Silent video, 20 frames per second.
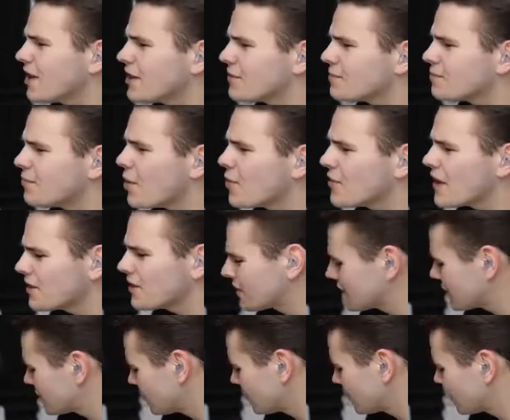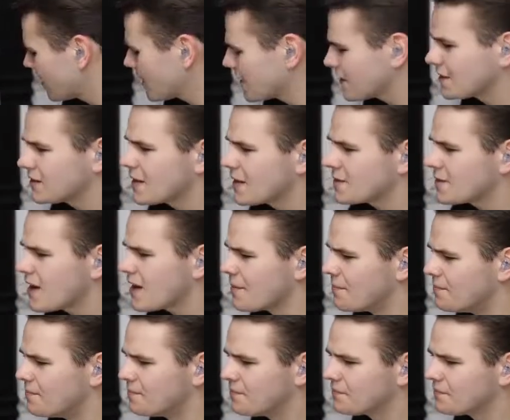is not both engines turning on at the same
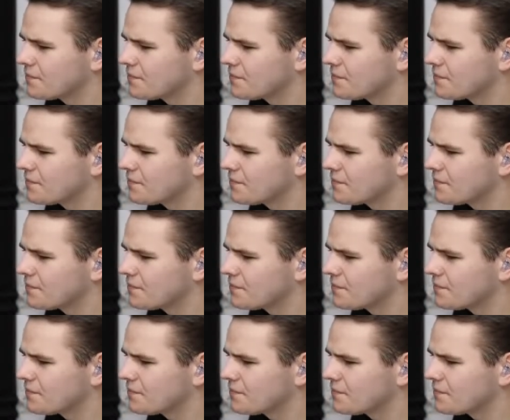time?